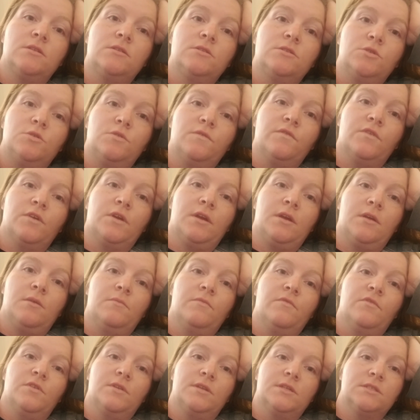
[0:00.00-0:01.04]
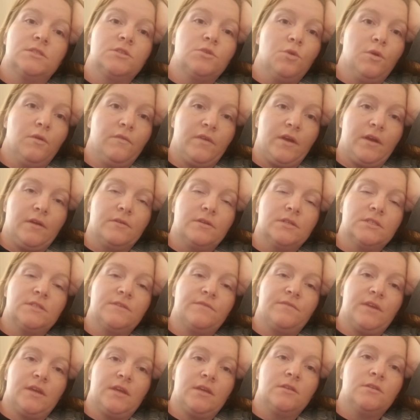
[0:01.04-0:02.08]
do for him for this neurovirus,
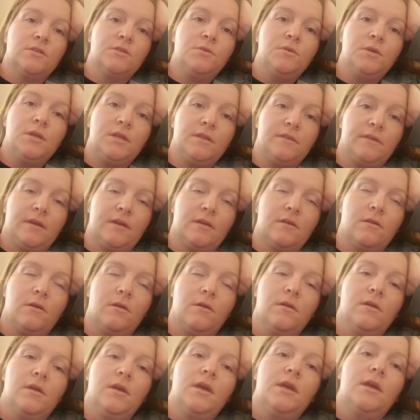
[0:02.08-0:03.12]
if they can do anything at all.